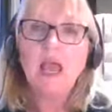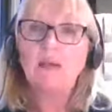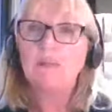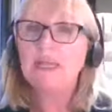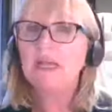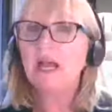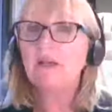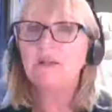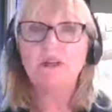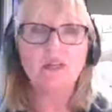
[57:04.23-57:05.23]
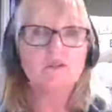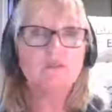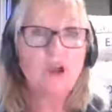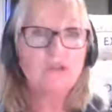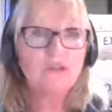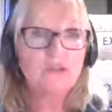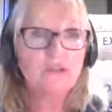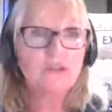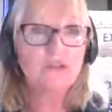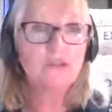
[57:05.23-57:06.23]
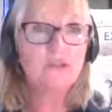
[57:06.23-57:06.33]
How many are there in a gross?